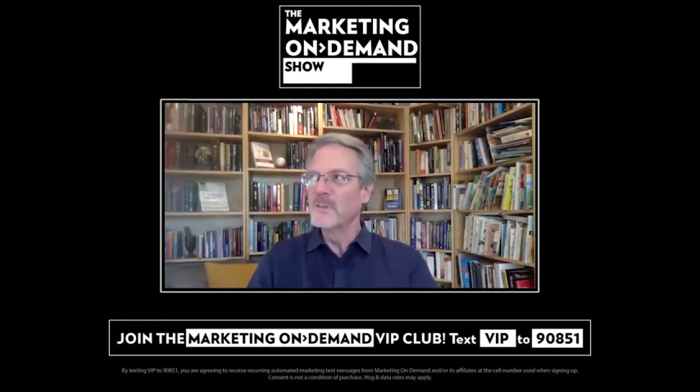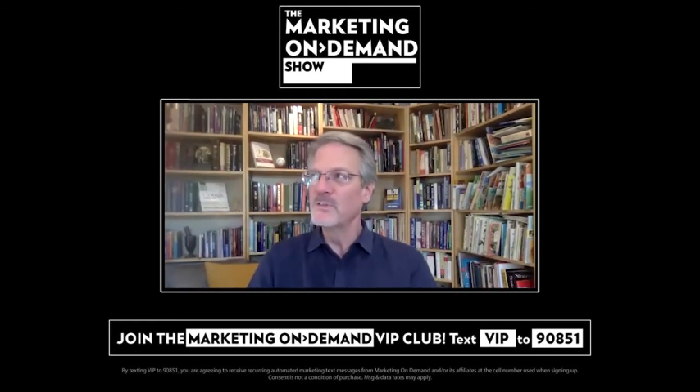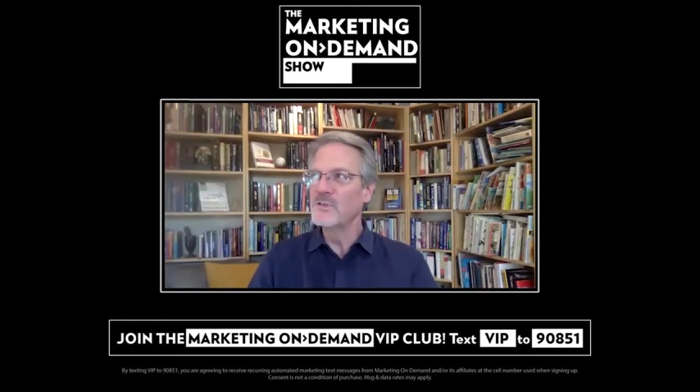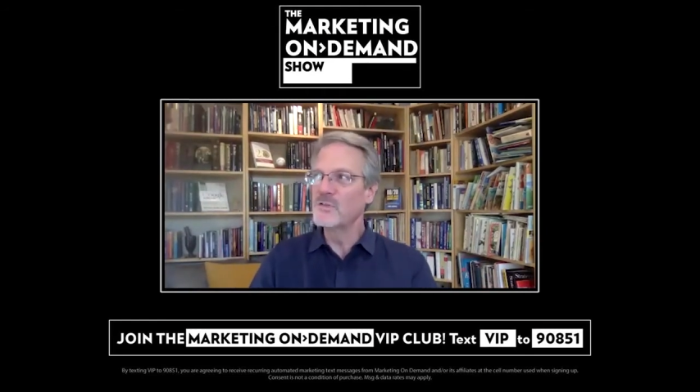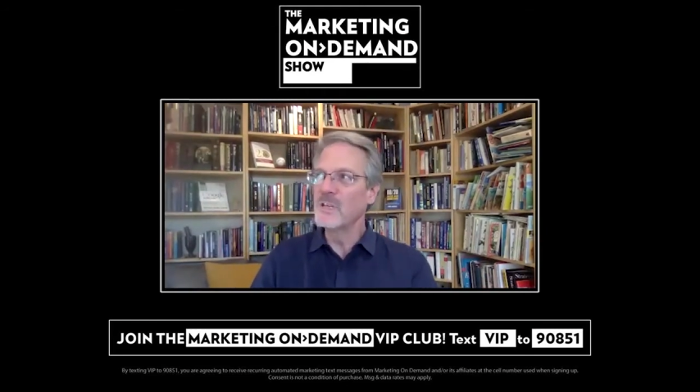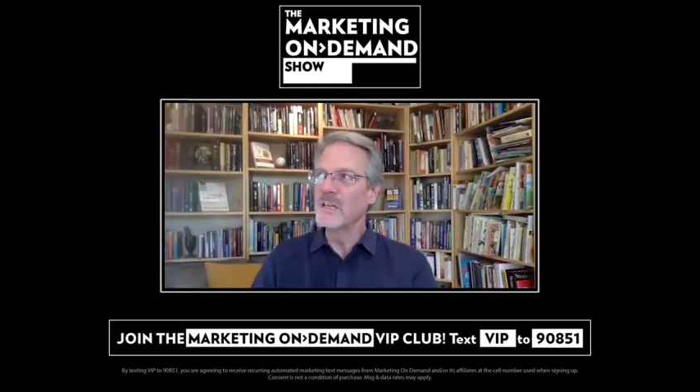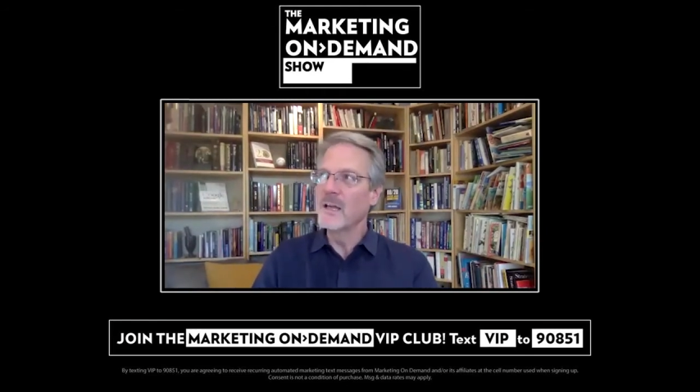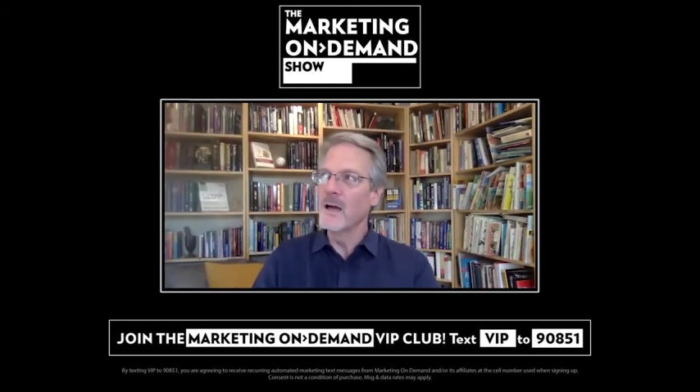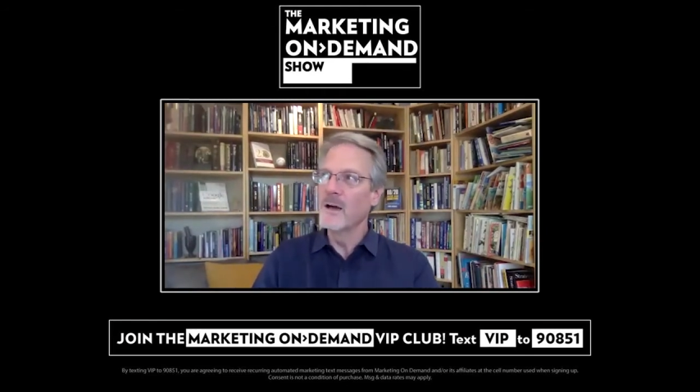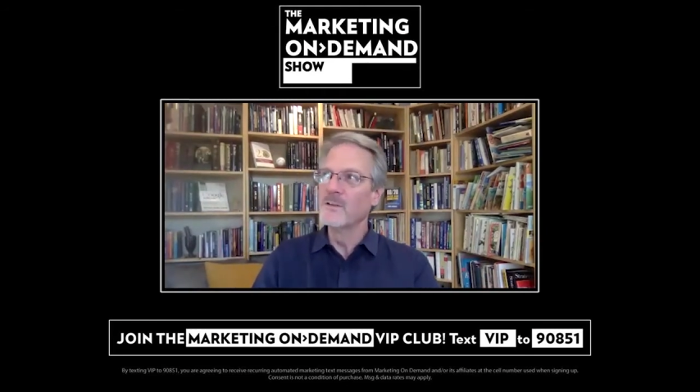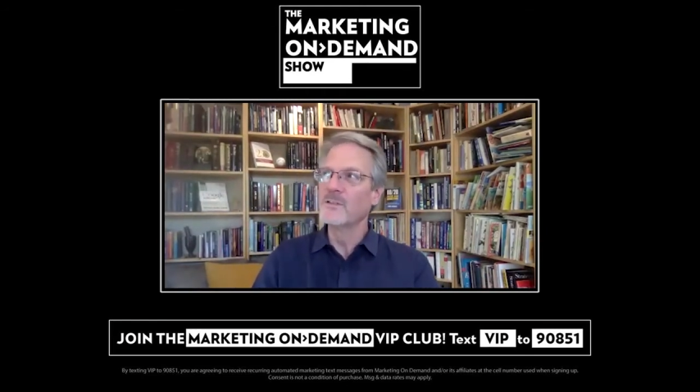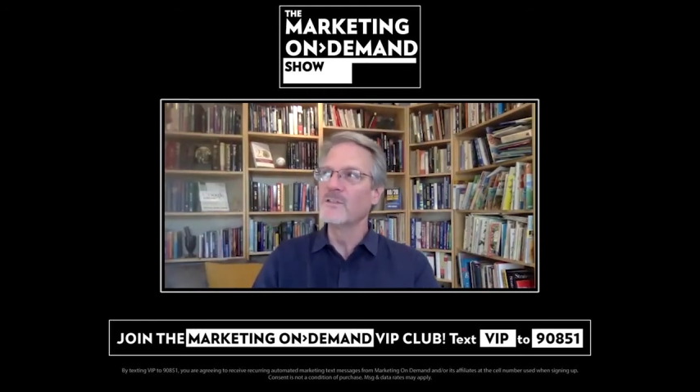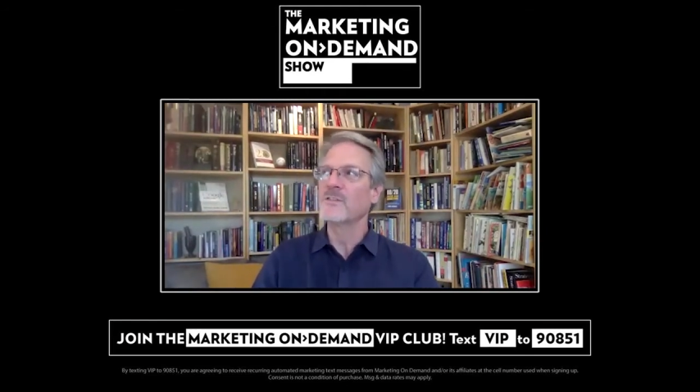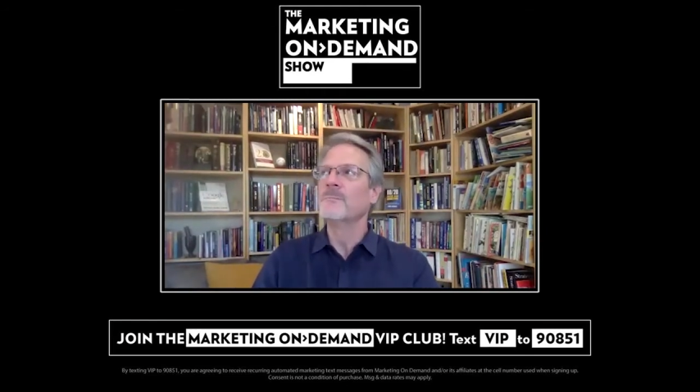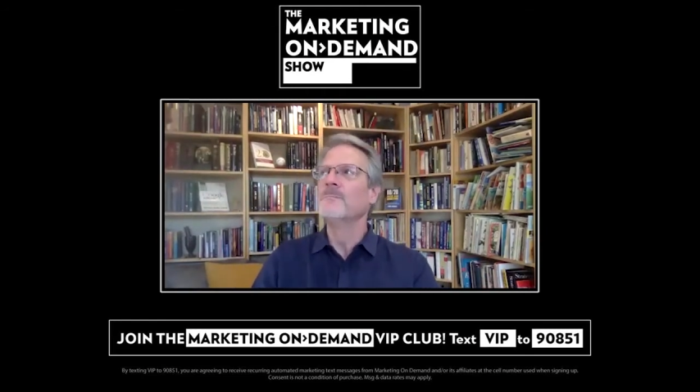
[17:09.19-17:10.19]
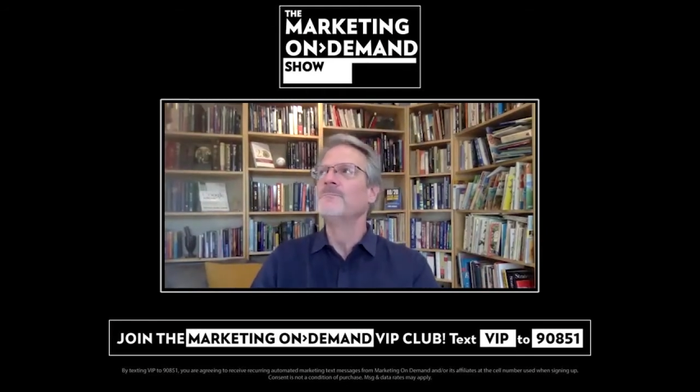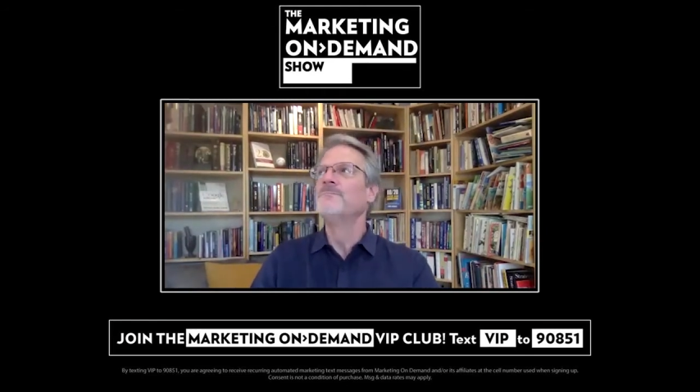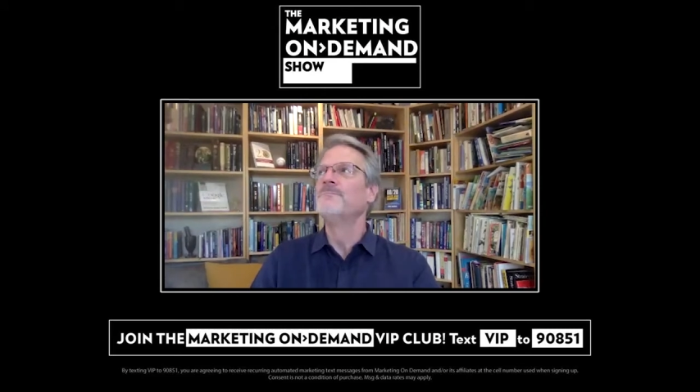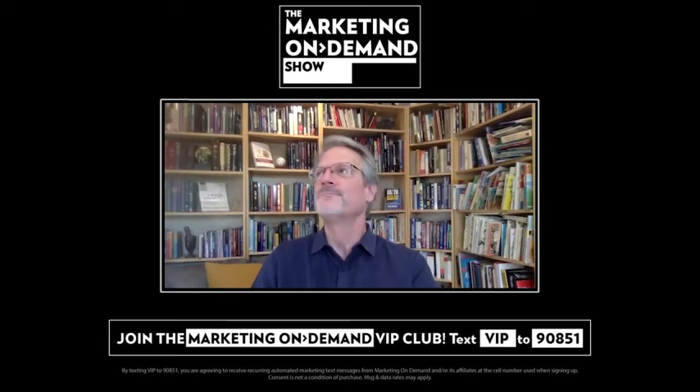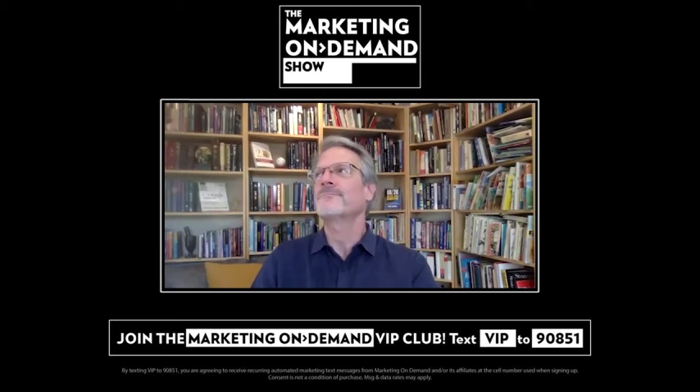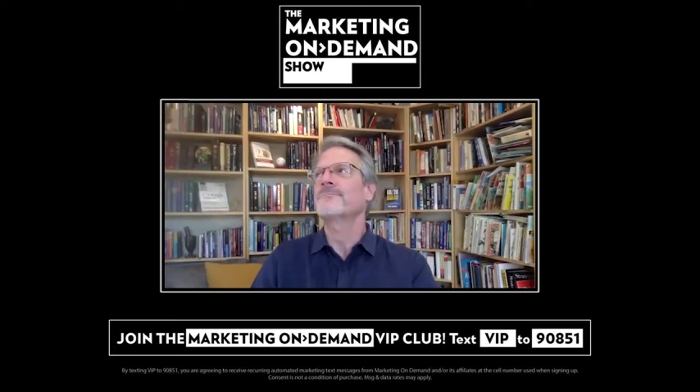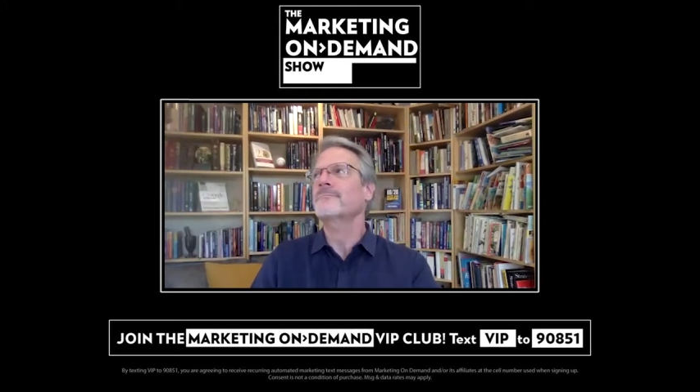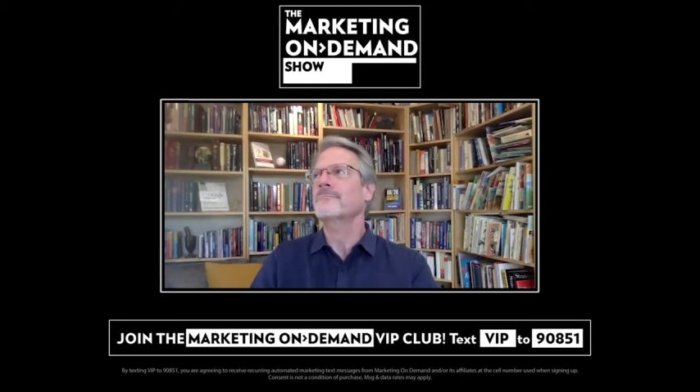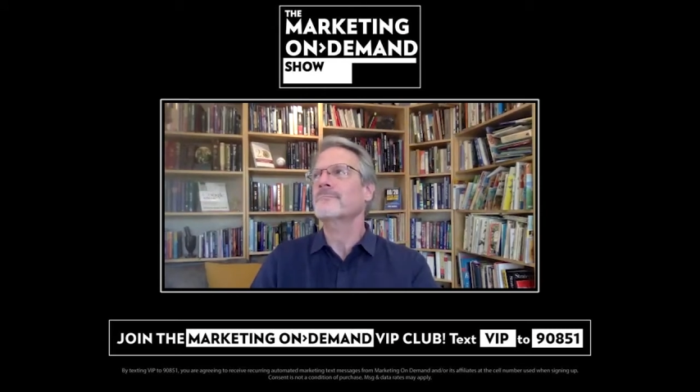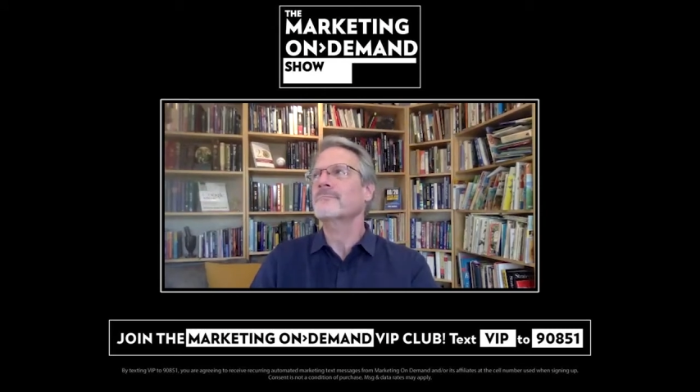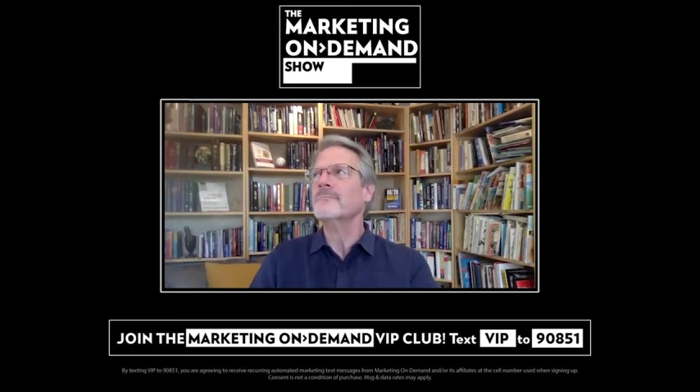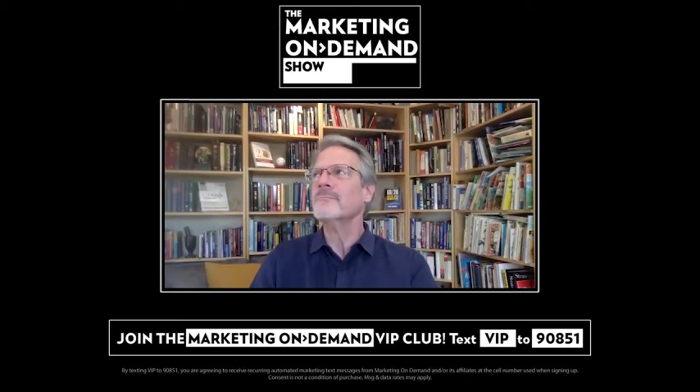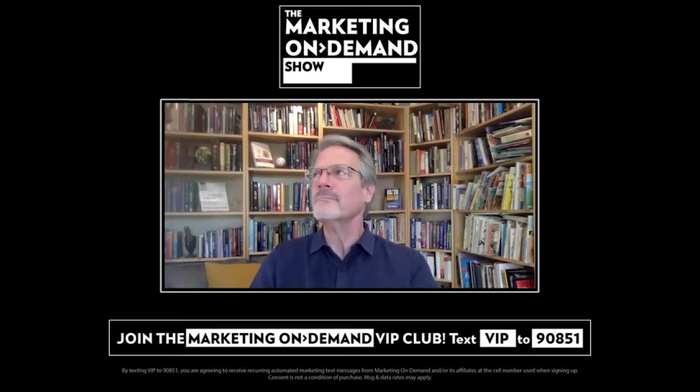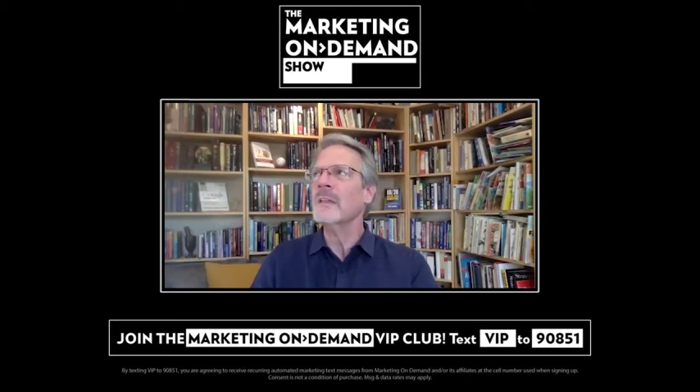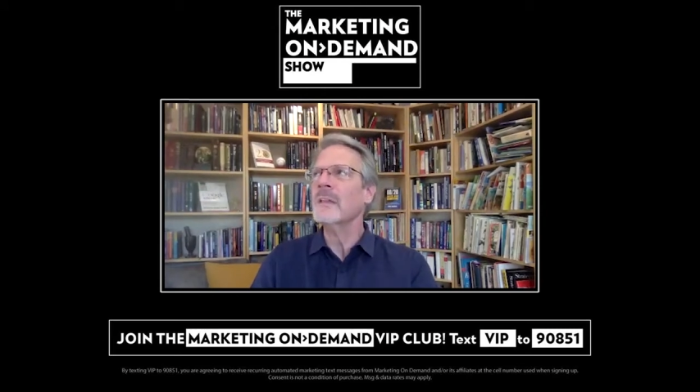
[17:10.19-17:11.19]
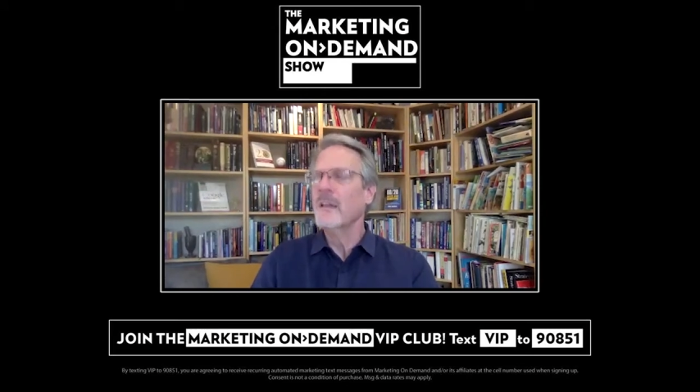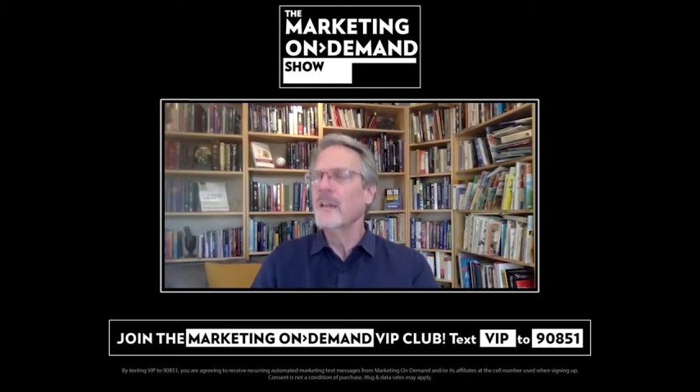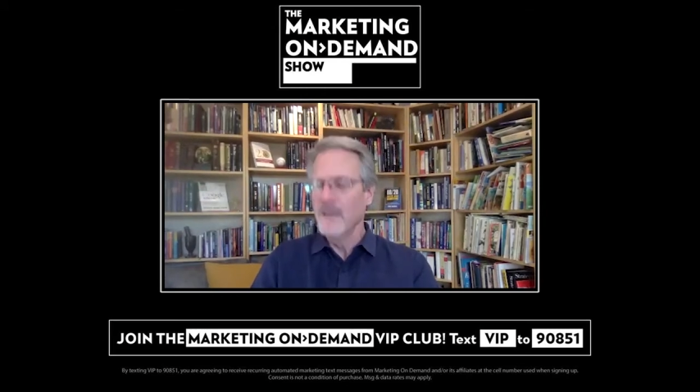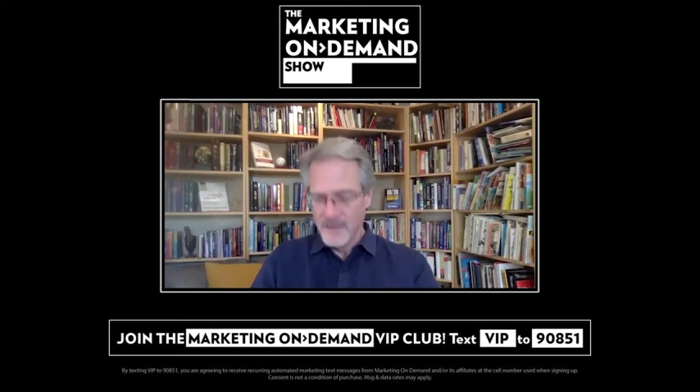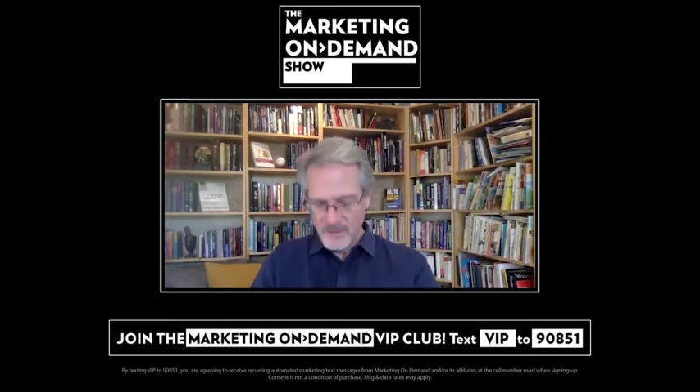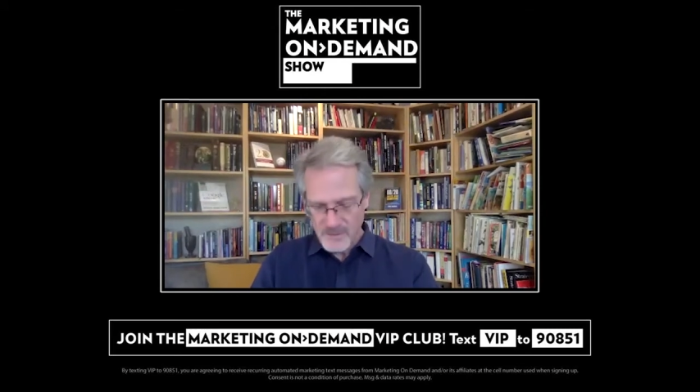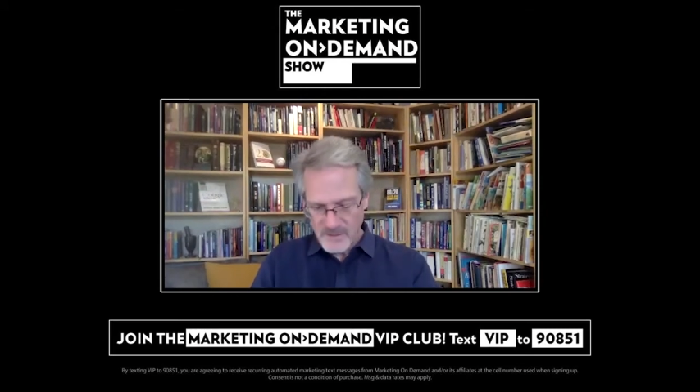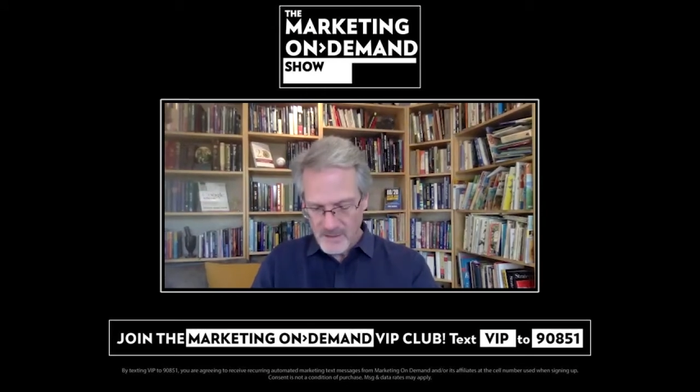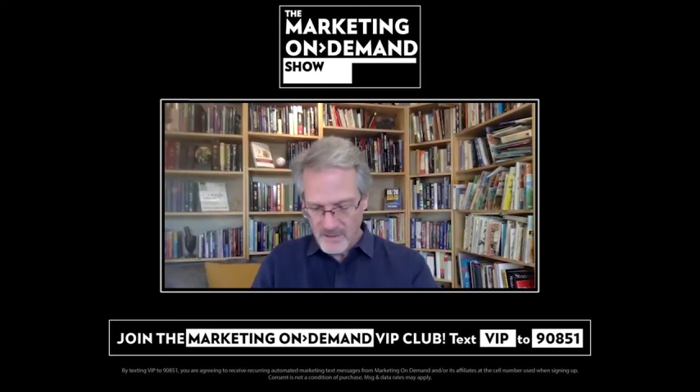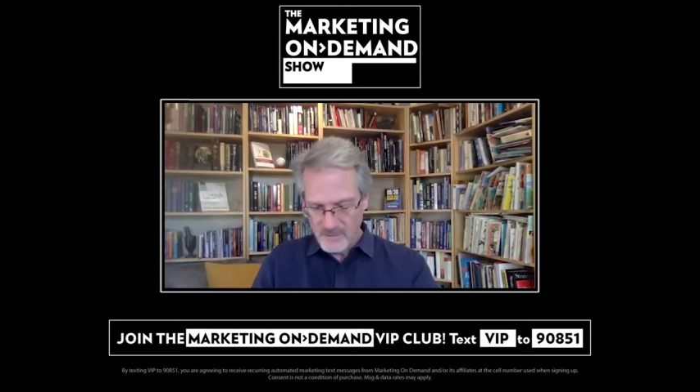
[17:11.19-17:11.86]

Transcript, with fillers: she goes, she,